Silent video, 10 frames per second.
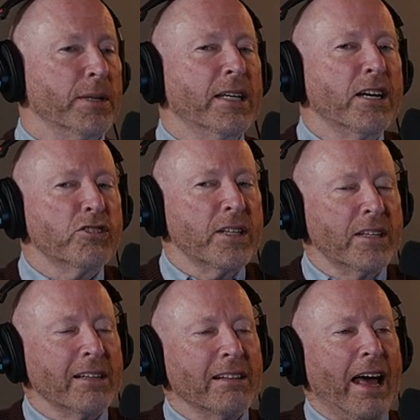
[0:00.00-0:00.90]
Because
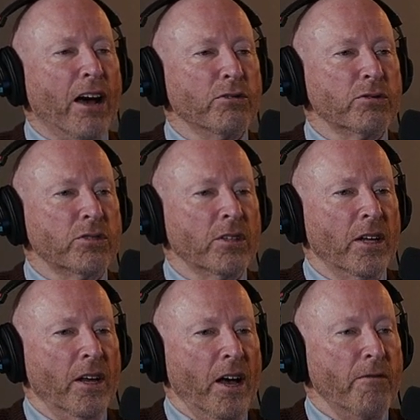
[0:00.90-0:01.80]
then it allows
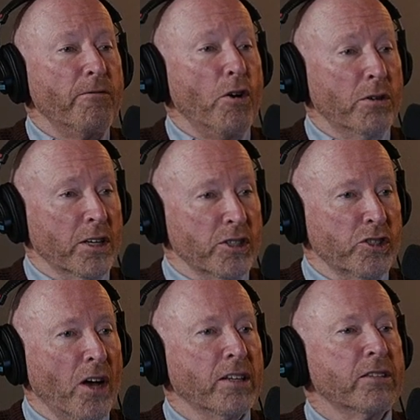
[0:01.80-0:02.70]
a
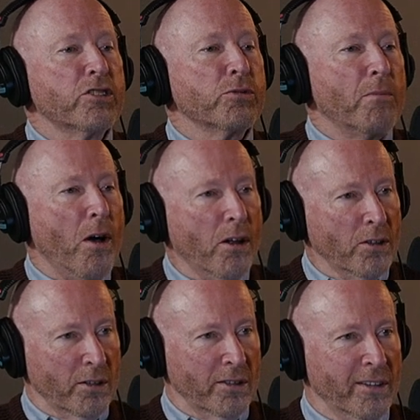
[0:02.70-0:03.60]
focus on a
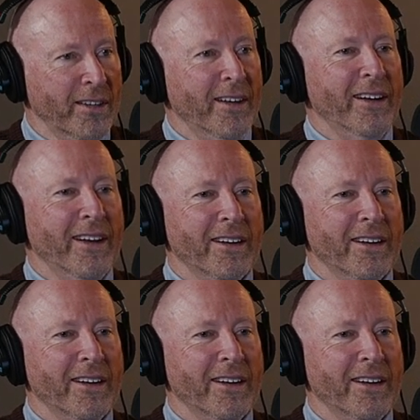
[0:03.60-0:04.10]
smaller right.